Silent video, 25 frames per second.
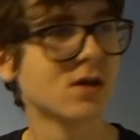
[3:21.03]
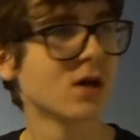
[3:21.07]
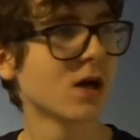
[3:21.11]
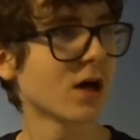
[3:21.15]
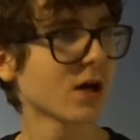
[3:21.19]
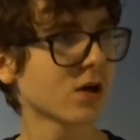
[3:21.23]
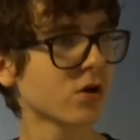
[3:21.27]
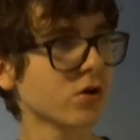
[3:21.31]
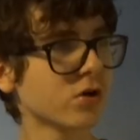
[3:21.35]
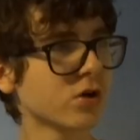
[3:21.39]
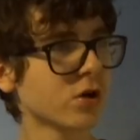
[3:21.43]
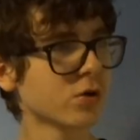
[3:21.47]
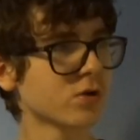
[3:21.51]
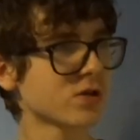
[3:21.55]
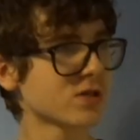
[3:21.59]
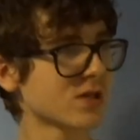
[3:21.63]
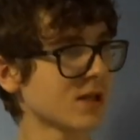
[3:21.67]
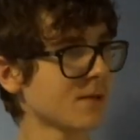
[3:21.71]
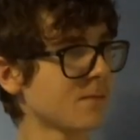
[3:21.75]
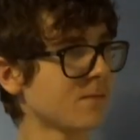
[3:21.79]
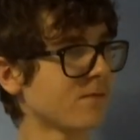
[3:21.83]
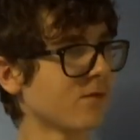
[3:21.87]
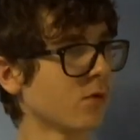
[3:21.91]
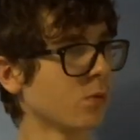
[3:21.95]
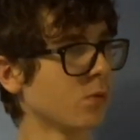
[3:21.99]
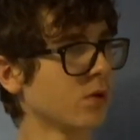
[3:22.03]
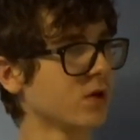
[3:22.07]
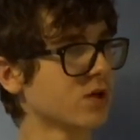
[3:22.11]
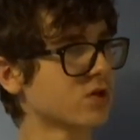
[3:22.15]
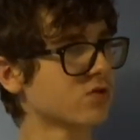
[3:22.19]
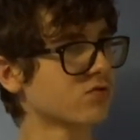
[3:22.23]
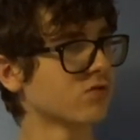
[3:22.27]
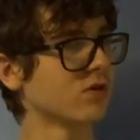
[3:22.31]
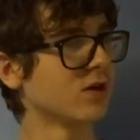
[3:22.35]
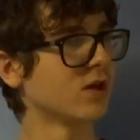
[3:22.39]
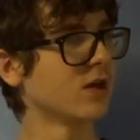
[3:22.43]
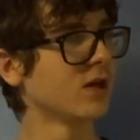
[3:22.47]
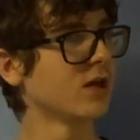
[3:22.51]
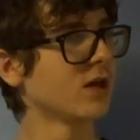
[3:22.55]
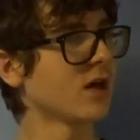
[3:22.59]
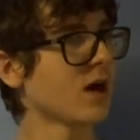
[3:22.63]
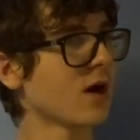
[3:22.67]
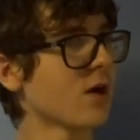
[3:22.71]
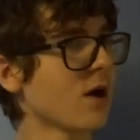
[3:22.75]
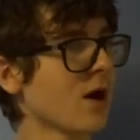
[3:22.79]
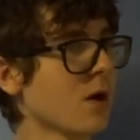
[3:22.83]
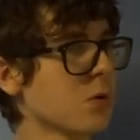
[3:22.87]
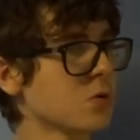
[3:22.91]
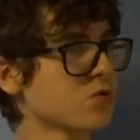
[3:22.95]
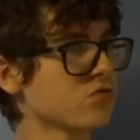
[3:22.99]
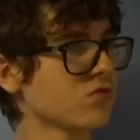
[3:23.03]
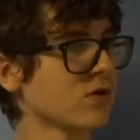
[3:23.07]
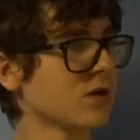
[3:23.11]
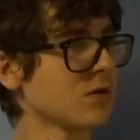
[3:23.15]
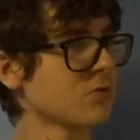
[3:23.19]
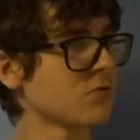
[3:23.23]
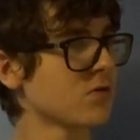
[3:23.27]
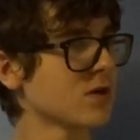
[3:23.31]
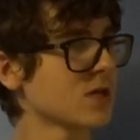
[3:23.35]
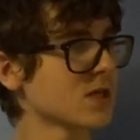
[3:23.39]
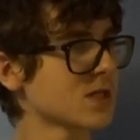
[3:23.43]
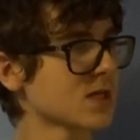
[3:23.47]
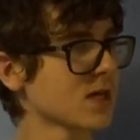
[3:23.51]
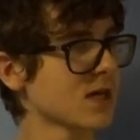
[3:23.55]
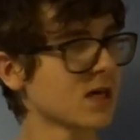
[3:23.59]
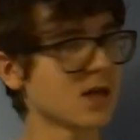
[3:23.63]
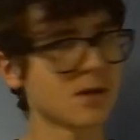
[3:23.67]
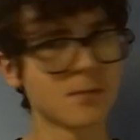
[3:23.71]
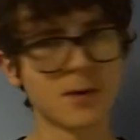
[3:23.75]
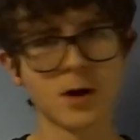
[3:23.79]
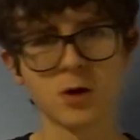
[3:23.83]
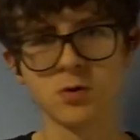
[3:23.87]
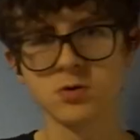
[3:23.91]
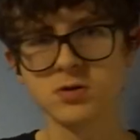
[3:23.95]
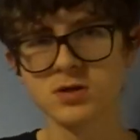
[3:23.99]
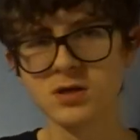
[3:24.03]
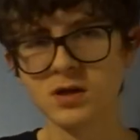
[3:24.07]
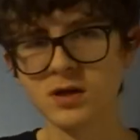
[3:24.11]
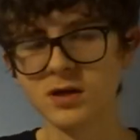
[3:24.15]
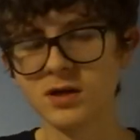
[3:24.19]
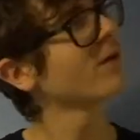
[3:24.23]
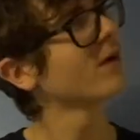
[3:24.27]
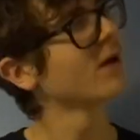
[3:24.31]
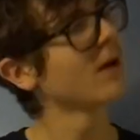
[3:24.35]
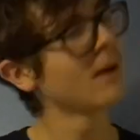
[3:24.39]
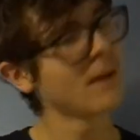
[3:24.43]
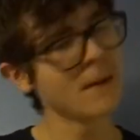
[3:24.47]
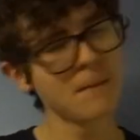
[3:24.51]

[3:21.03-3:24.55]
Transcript: I couldn't go to sleep for weeks really. I, I was really, really scared about it.